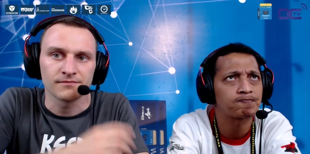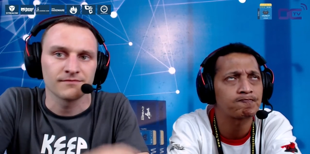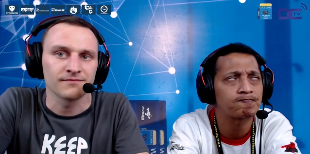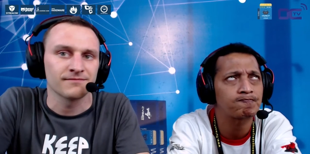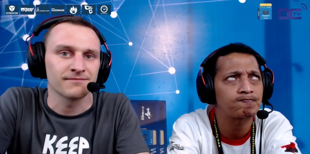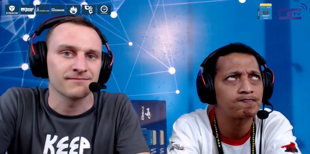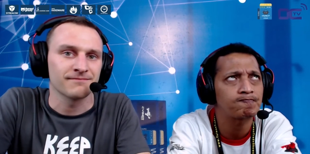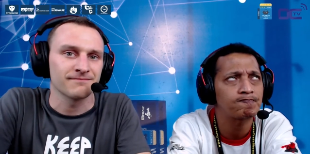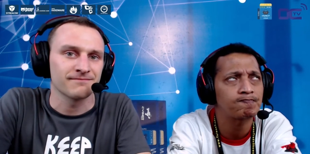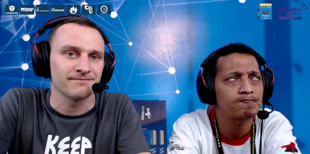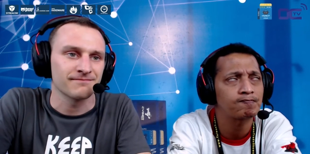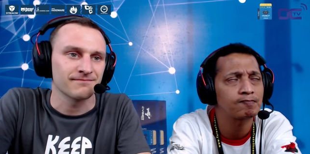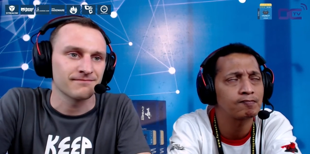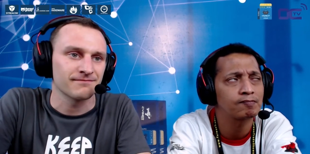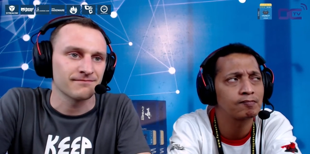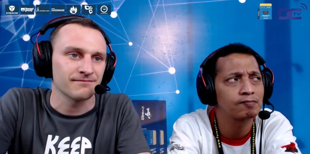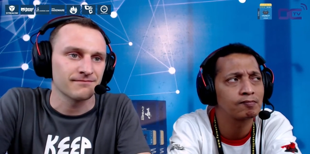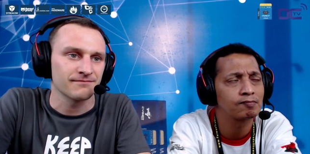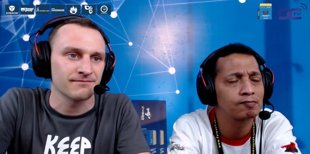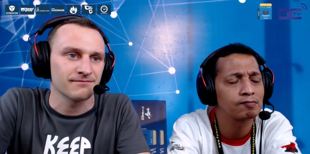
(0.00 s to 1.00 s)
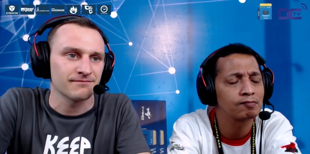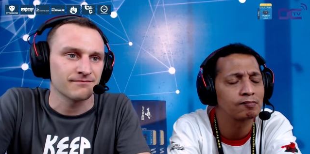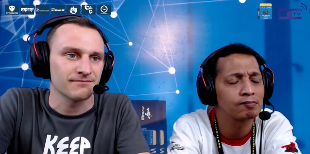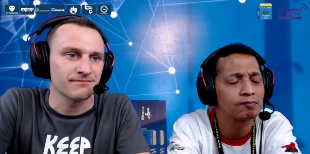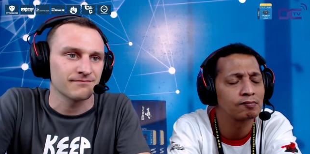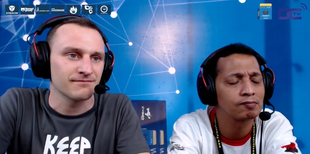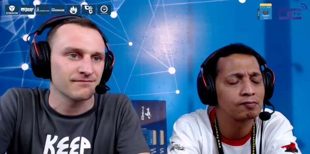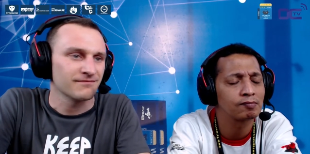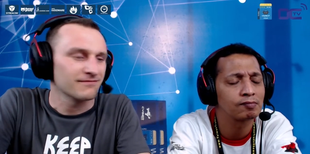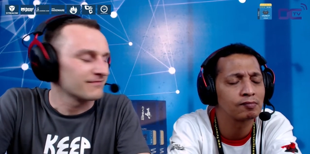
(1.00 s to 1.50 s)

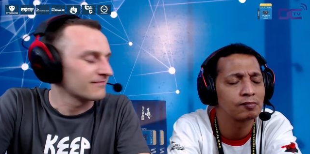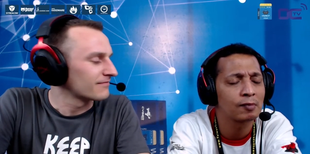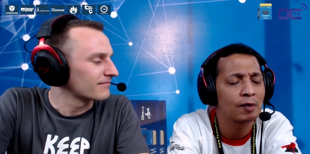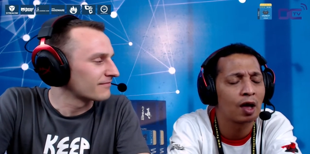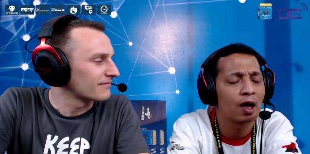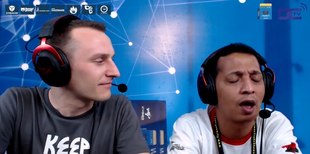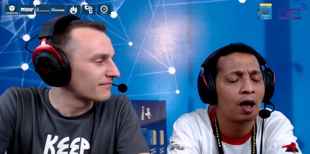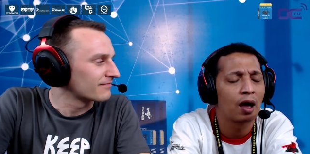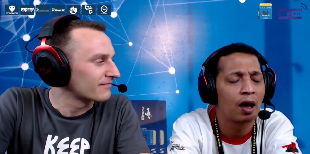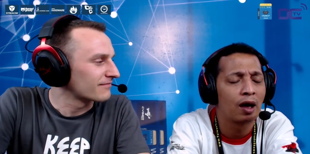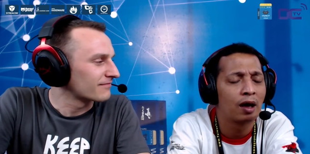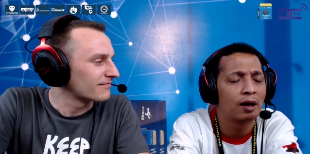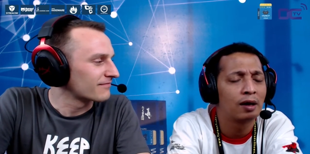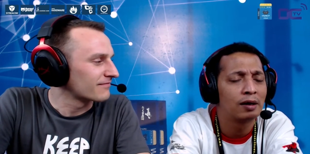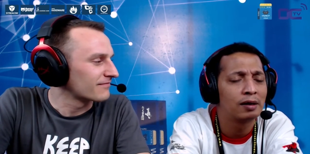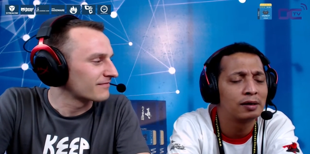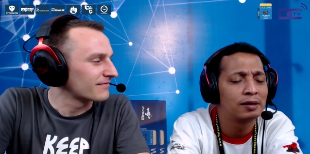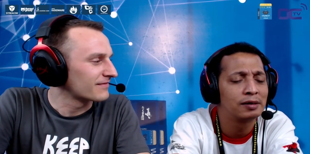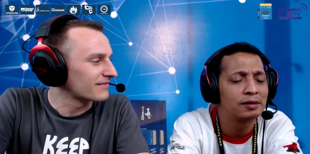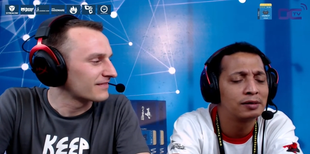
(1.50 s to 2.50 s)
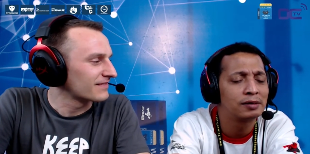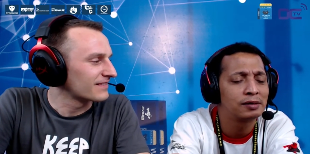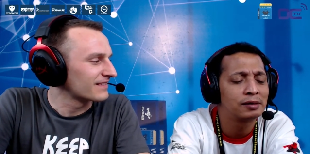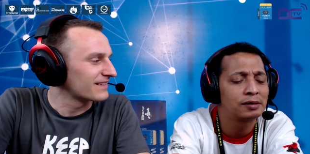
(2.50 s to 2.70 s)
[no speech]